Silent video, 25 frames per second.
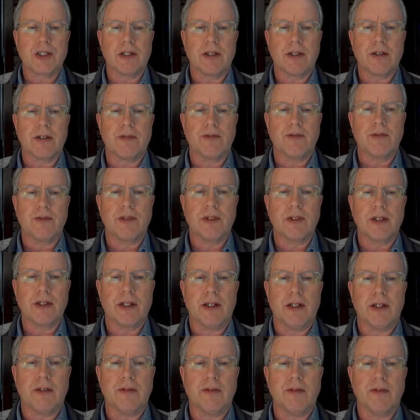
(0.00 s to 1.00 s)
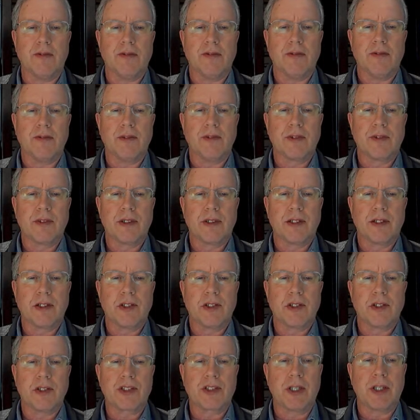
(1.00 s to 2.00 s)

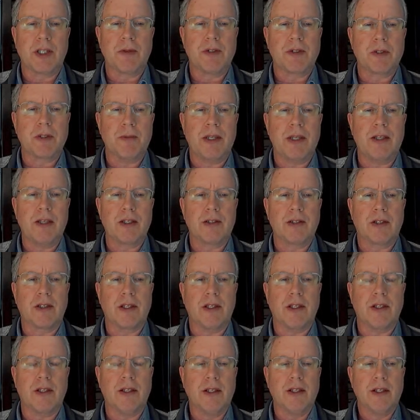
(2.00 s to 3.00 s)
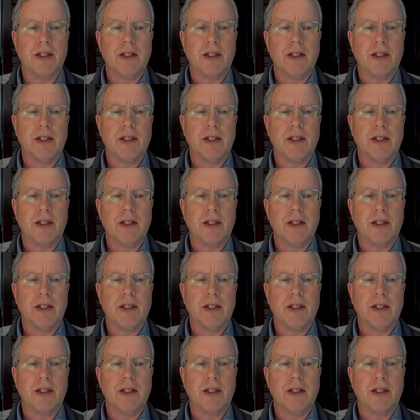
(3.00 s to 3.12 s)
it just seemed to me that the